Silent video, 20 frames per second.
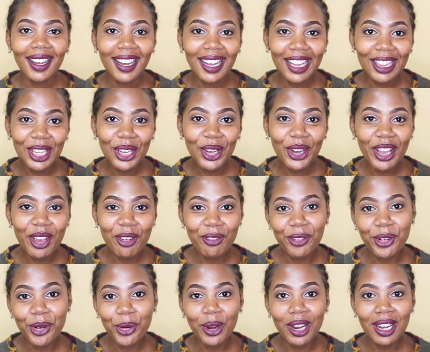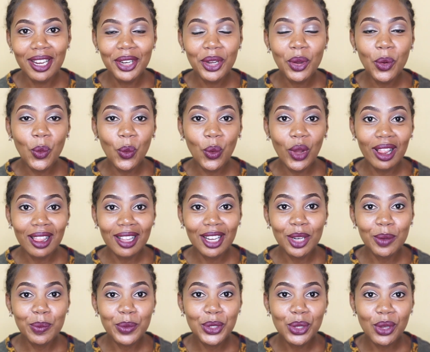Hello everyone,
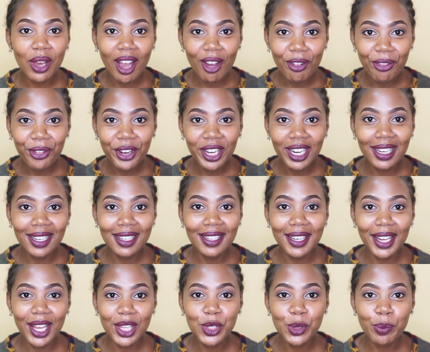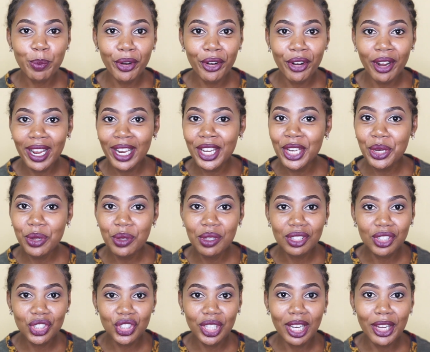welcome to African Diaspora
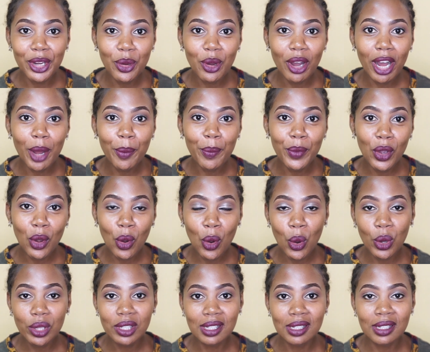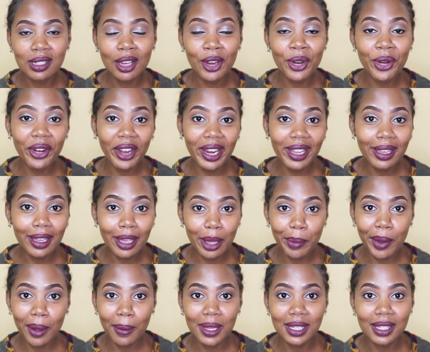News Channel. I'm your host Ray
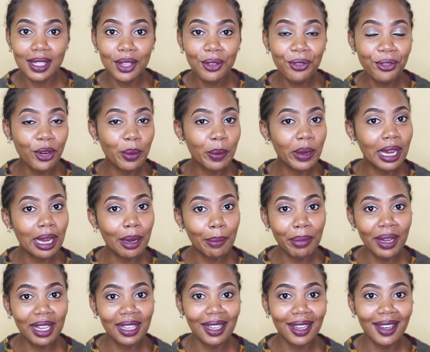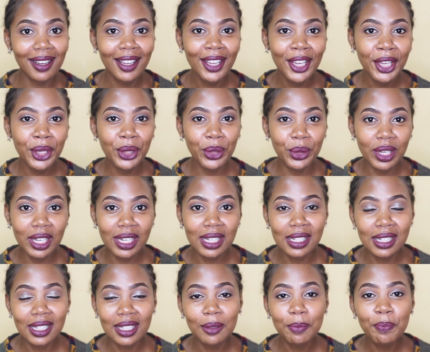Kembabazi from Kampala,
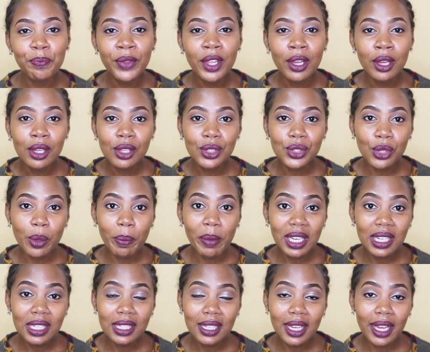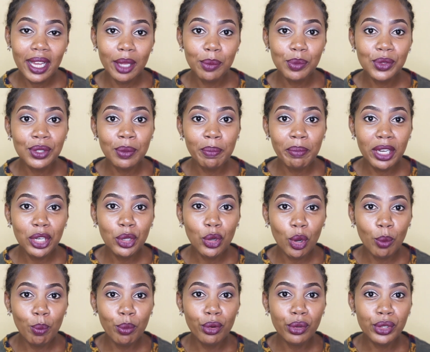Uganda. So many times
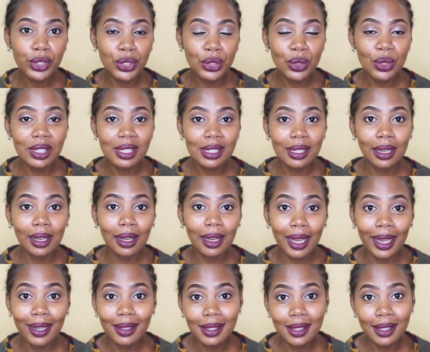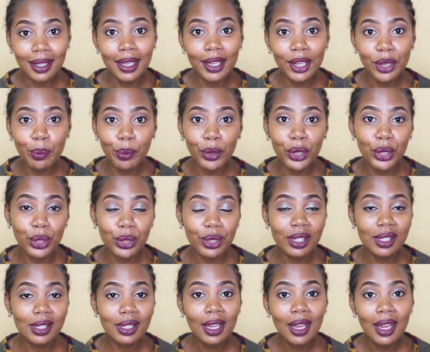medical books use light-skinned
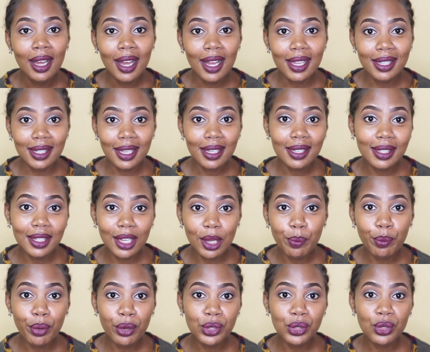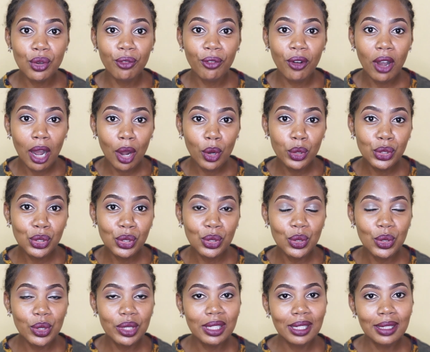models as examples of how to
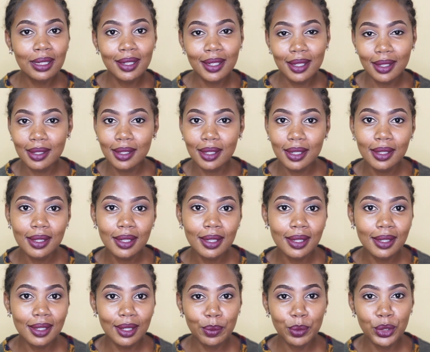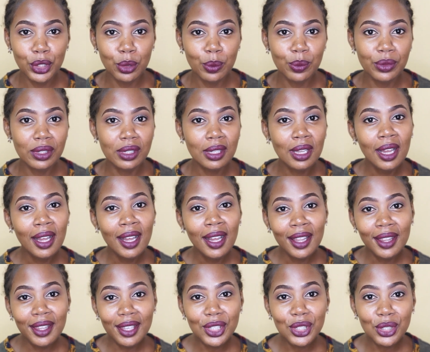note disease symptoms.
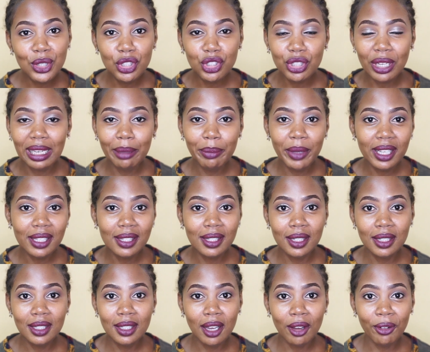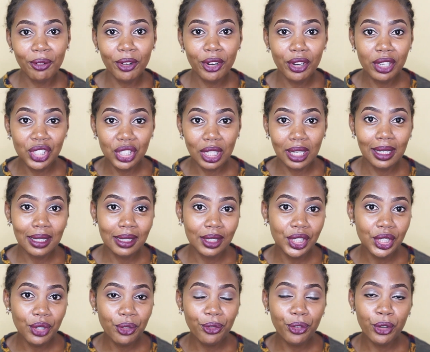This usually makes it very
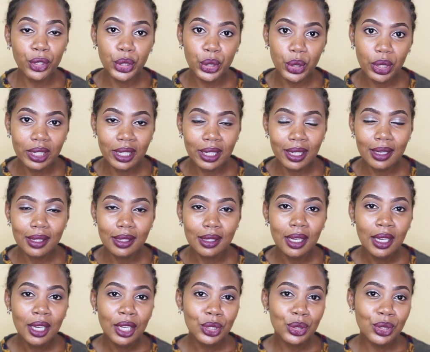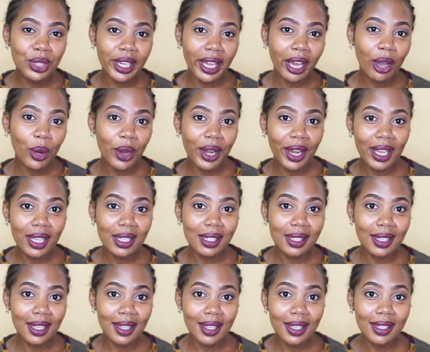challenging for doctors to
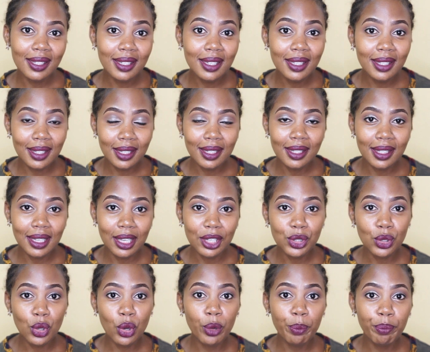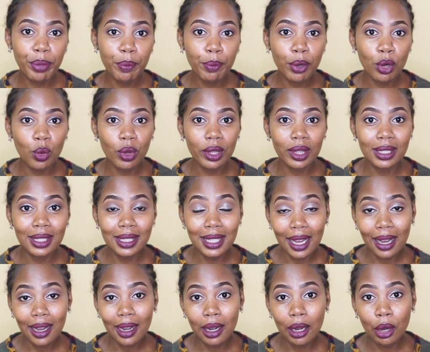diagnose these diseases on people with
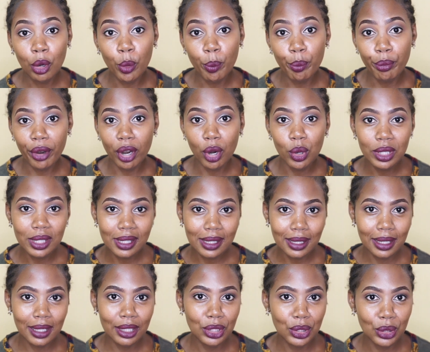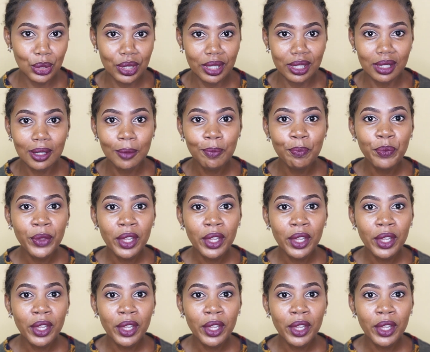dark or brown skin tones.